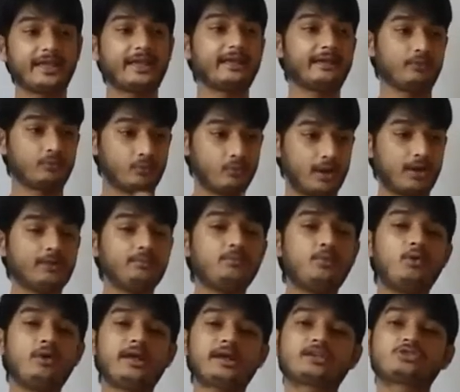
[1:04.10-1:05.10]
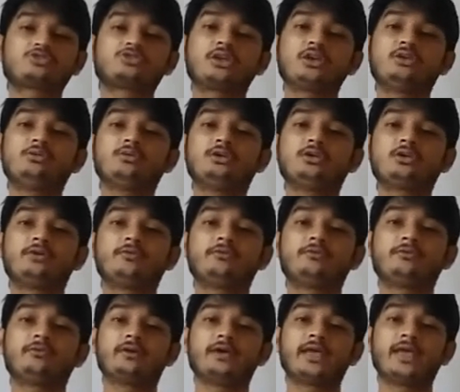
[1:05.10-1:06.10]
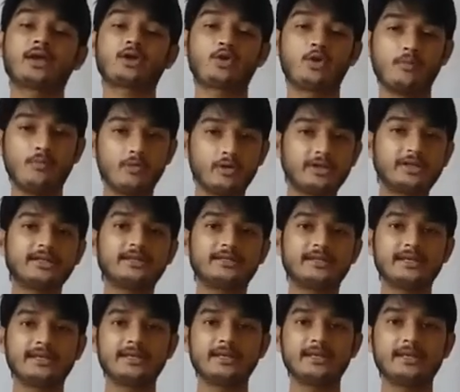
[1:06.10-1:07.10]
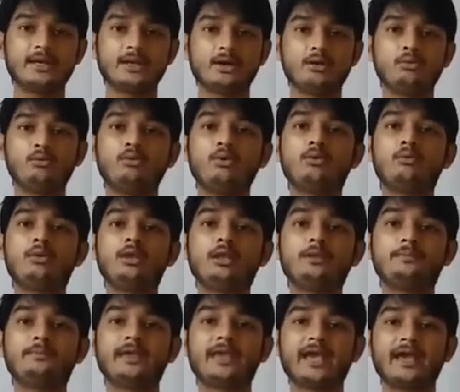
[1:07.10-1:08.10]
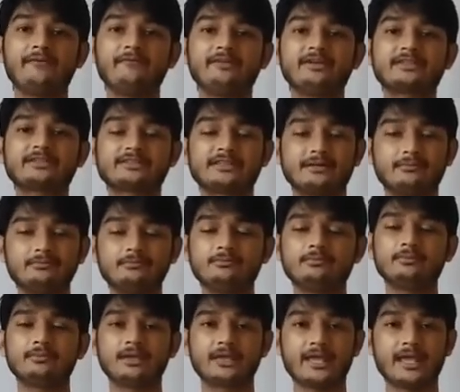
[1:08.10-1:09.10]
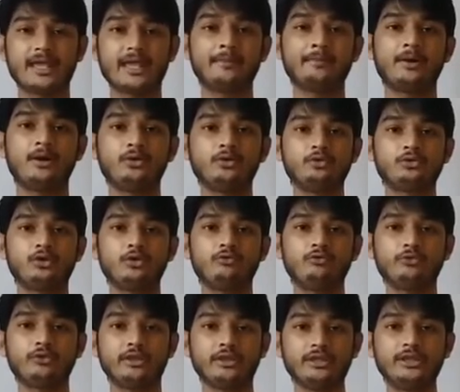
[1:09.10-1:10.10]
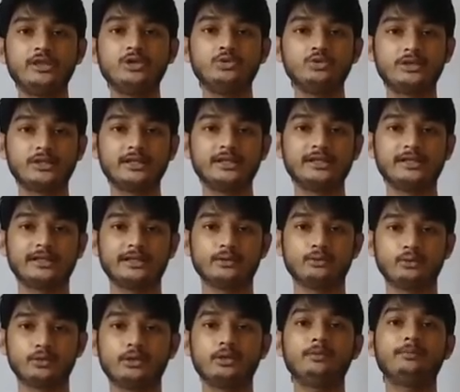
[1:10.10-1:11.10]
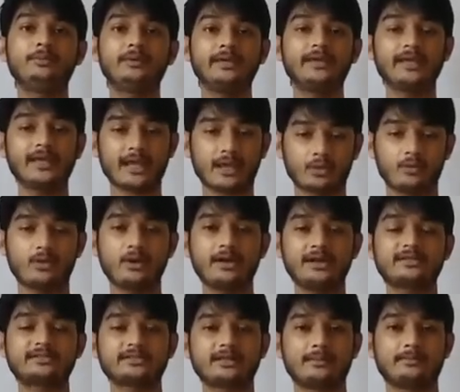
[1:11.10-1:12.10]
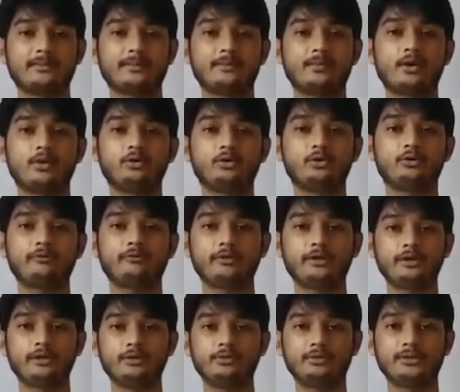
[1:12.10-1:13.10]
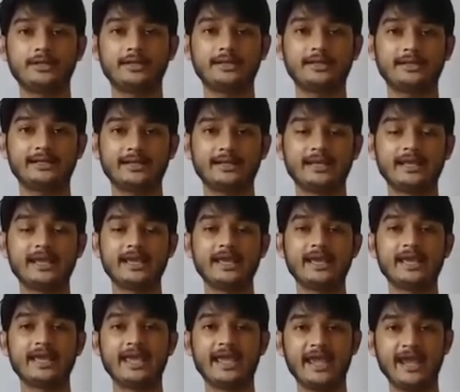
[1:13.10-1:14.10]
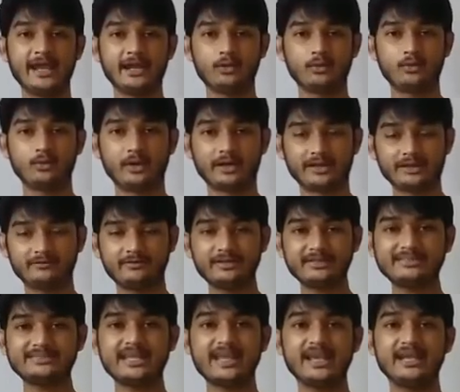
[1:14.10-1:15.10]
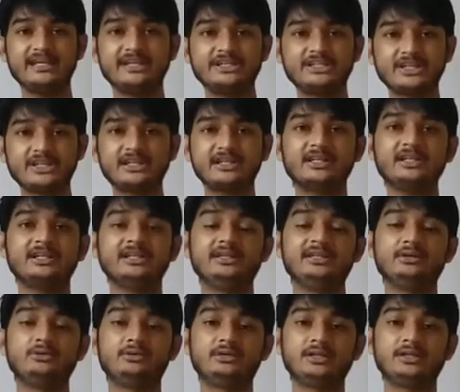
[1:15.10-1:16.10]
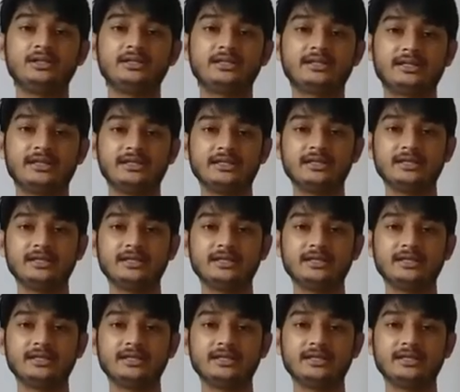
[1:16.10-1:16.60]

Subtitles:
one more extra unit of a commodity, we will be having some amount of utility. We will be acquiring some amount of utility. And whatever is the additional utility